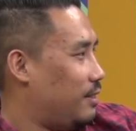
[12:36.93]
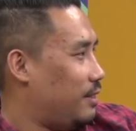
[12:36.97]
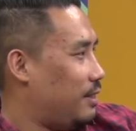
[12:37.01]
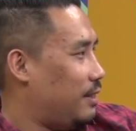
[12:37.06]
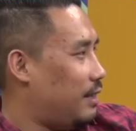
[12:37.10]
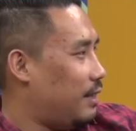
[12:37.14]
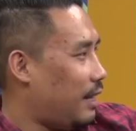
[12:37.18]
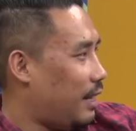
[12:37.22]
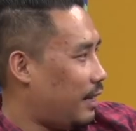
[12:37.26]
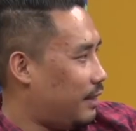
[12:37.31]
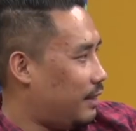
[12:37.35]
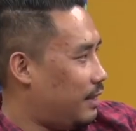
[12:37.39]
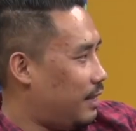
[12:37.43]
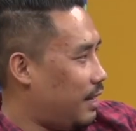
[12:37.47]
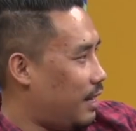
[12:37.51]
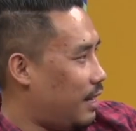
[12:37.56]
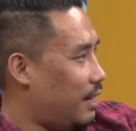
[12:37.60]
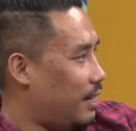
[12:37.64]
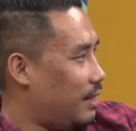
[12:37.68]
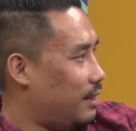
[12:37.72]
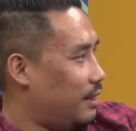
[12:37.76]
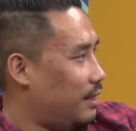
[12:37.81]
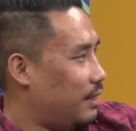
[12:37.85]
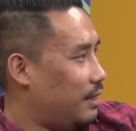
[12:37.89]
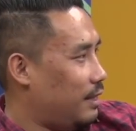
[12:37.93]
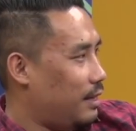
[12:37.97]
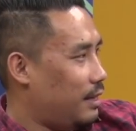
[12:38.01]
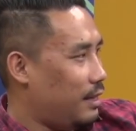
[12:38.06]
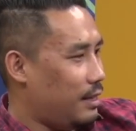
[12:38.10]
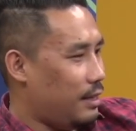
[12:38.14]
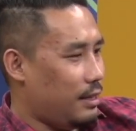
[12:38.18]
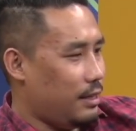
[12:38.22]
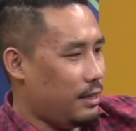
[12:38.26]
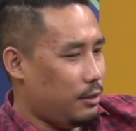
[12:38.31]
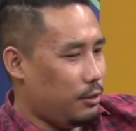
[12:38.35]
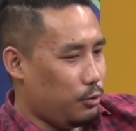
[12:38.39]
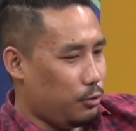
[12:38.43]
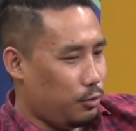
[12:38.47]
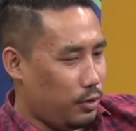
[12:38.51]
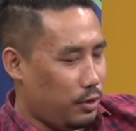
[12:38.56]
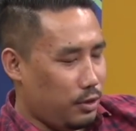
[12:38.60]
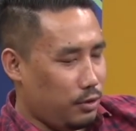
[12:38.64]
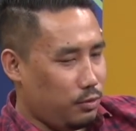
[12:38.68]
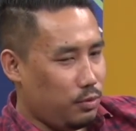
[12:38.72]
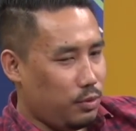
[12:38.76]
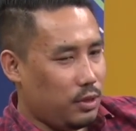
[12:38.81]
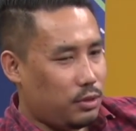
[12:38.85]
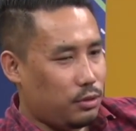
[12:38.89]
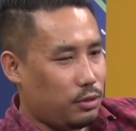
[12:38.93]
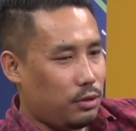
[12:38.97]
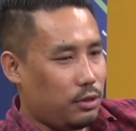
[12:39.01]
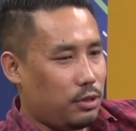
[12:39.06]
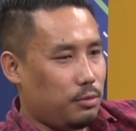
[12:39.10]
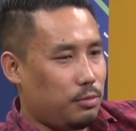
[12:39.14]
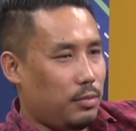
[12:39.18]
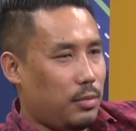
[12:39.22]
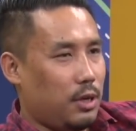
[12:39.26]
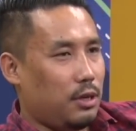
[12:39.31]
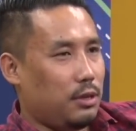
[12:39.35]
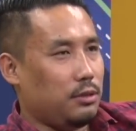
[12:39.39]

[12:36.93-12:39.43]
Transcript: like that. When we talk about